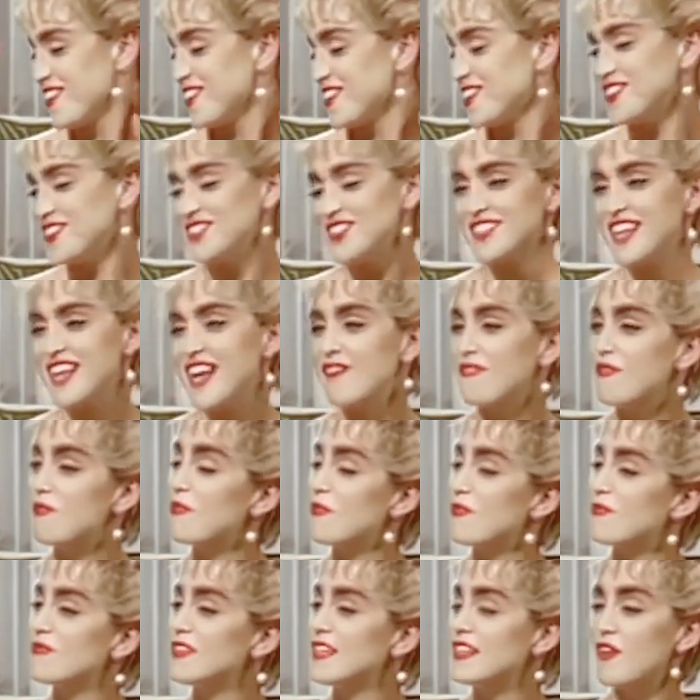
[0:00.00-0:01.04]
Well, you just have
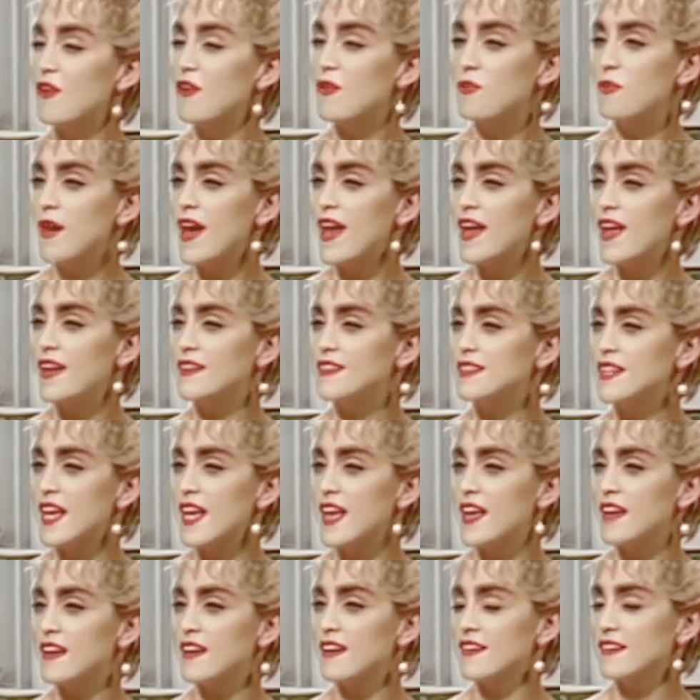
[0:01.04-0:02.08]
a, you know, bad
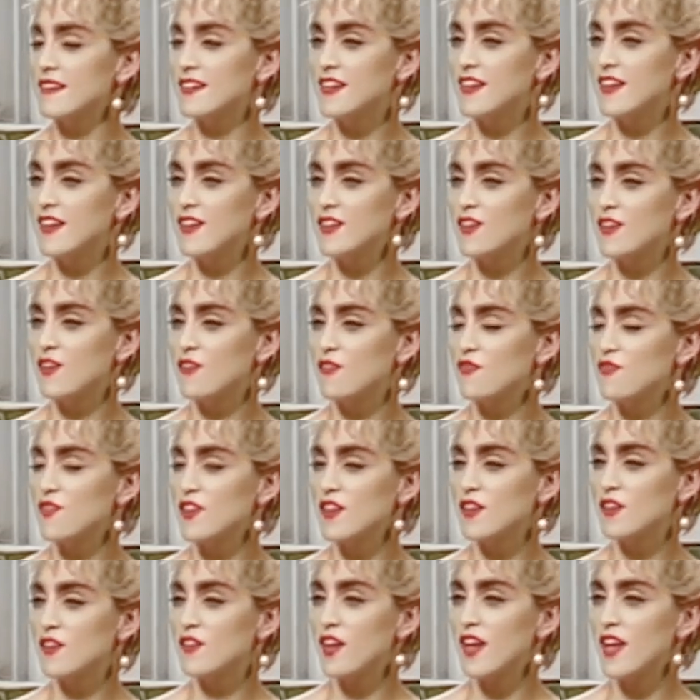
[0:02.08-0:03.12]
day. You know, you don't
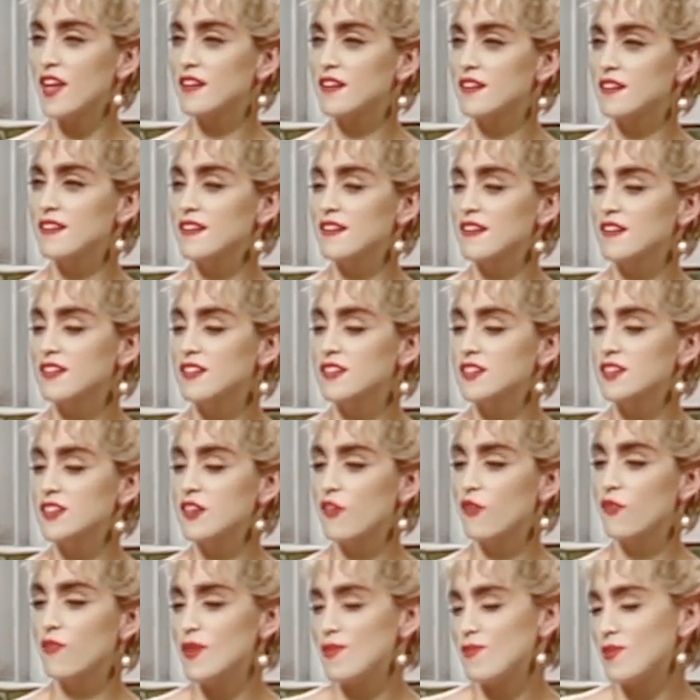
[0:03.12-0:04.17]
feel great.
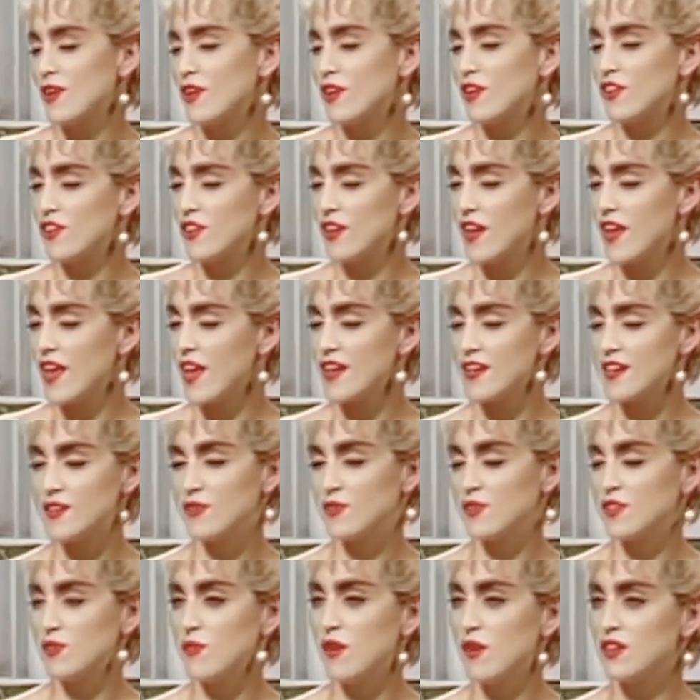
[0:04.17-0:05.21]
So if people are looking at
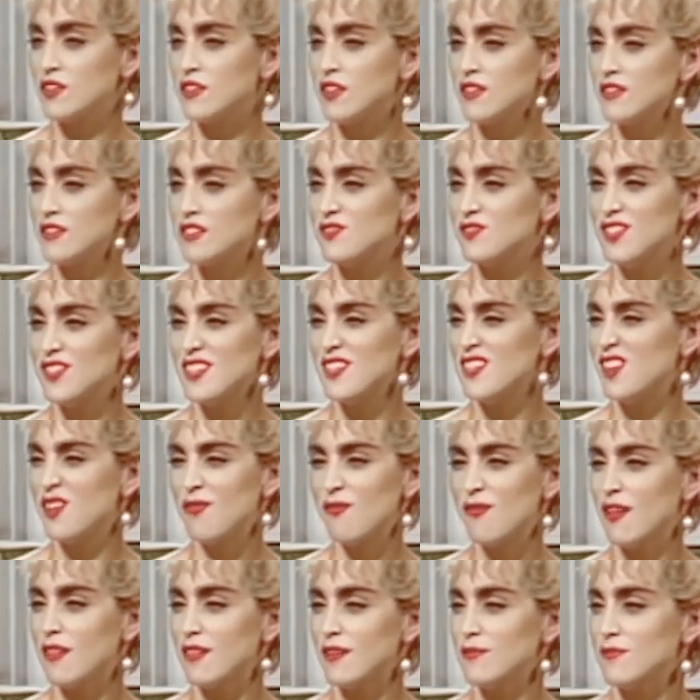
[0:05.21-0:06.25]
you when you walk down the street, you
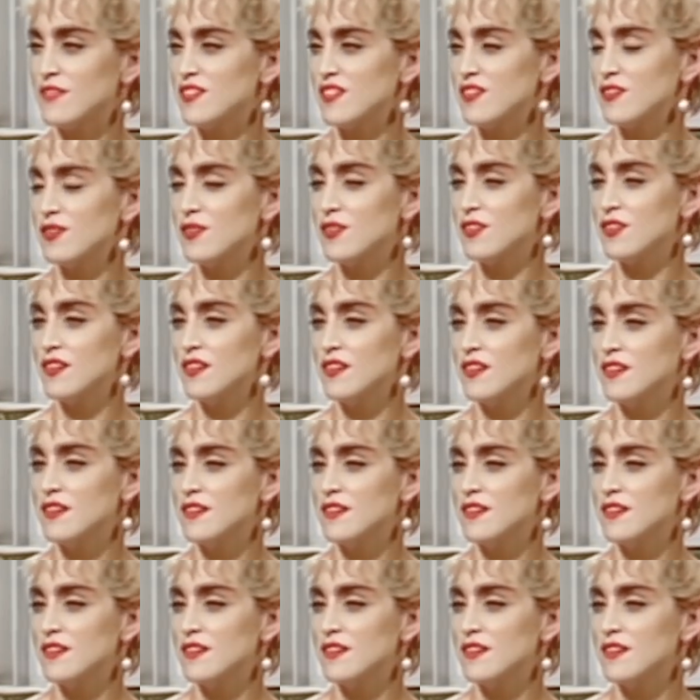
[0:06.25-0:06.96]
don't want them to.